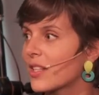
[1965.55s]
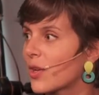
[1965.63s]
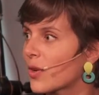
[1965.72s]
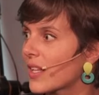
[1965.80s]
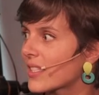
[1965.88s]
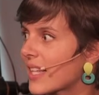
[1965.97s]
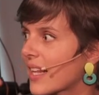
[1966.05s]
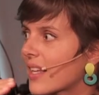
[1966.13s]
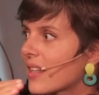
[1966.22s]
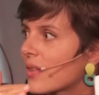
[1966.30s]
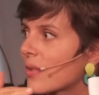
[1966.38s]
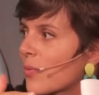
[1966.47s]
You know, that's
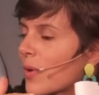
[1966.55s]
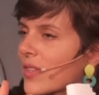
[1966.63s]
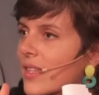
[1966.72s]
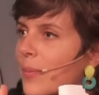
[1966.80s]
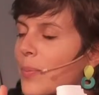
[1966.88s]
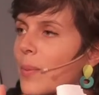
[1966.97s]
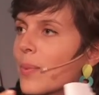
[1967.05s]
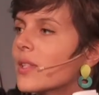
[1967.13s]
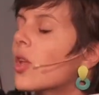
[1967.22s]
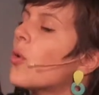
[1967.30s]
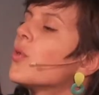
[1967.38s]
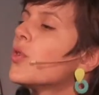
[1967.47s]
like what the people
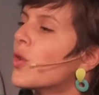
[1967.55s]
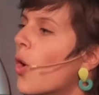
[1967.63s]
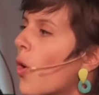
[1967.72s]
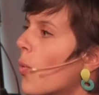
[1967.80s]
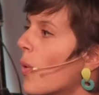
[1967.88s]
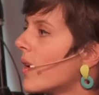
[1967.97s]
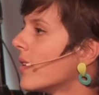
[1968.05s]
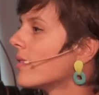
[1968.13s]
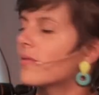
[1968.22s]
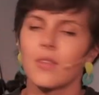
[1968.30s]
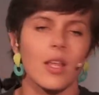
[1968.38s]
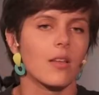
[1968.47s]
don't know when
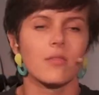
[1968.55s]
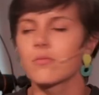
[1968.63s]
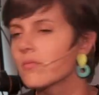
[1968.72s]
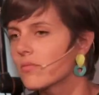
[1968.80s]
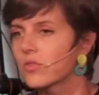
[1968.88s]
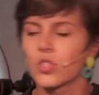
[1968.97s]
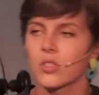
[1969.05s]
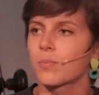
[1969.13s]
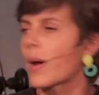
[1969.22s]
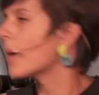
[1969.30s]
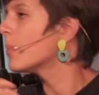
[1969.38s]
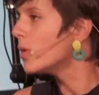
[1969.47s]
they just
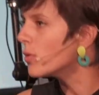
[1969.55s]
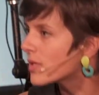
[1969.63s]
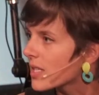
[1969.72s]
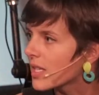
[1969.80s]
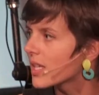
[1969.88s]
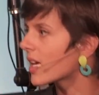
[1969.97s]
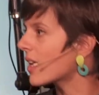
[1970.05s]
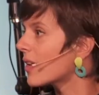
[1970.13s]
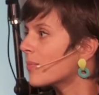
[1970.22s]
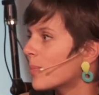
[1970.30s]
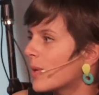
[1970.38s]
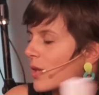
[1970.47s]
buy music, and
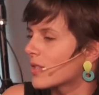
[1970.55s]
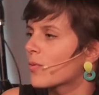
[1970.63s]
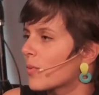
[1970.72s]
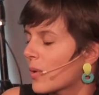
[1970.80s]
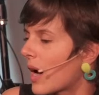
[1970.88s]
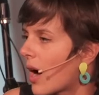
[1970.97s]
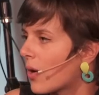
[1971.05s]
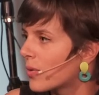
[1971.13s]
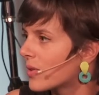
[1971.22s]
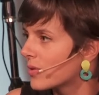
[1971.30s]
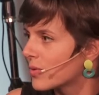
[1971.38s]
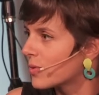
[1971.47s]
because
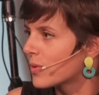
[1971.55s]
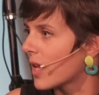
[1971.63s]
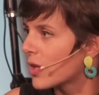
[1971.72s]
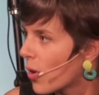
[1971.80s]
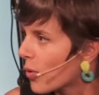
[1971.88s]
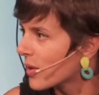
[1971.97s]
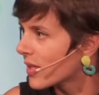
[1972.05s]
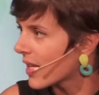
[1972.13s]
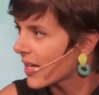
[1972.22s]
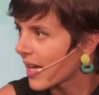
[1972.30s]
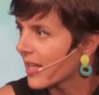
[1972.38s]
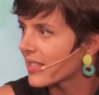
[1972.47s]
how do they know it? They
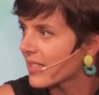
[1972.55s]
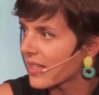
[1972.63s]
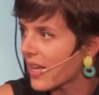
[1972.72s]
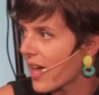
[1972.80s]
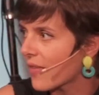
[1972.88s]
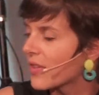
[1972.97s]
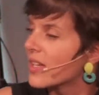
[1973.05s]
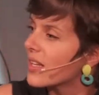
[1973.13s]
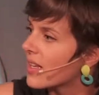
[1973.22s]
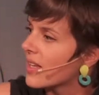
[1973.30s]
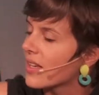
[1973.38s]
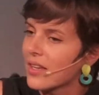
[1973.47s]
can't have
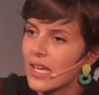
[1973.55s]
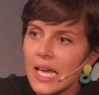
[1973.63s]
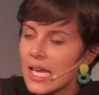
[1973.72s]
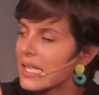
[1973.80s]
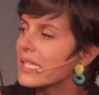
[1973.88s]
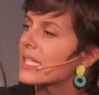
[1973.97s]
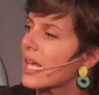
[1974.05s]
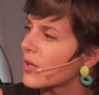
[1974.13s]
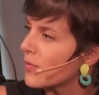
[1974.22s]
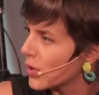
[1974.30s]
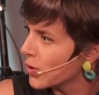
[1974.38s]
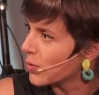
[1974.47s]
an inside
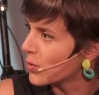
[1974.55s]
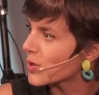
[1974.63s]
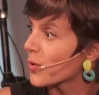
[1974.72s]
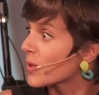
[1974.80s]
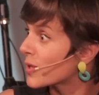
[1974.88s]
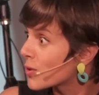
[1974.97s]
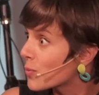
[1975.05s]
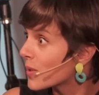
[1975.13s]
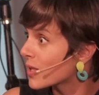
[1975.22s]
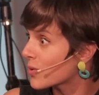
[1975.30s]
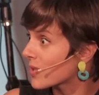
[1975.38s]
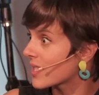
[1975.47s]
view. So it's super
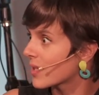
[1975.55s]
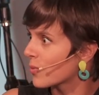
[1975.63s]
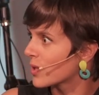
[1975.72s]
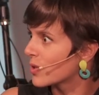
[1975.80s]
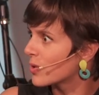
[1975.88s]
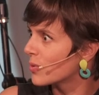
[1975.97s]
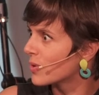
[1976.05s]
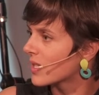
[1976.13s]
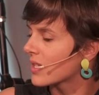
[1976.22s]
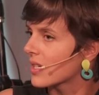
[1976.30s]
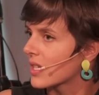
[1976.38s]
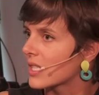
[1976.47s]
interesting what you
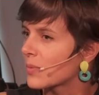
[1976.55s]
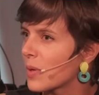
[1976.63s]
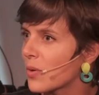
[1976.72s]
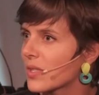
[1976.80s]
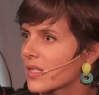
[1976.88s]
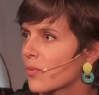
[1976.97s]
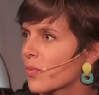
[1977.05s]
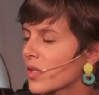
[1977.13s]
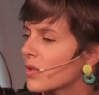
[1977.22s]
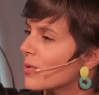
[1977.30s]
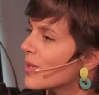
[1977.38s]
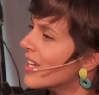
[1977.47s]
experienced and
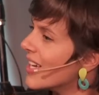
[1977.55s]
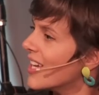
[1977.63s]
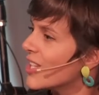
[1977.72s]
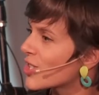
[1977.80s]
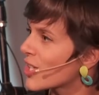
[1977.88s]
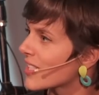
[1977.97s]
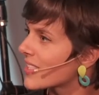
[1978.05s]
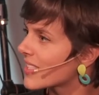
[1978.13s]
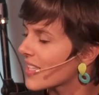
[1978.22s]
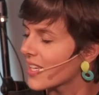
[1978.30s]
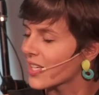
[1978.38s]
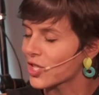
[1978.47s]
what you just
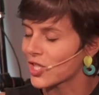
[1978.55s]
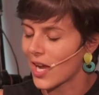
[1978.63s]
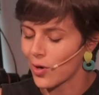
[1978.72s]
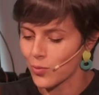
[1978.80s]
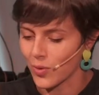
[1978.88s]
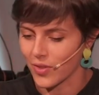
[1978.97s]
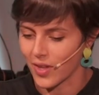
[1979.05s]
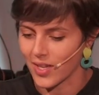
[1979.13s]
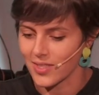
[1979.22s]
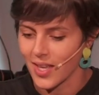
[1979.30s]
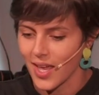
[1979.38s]
shared with us.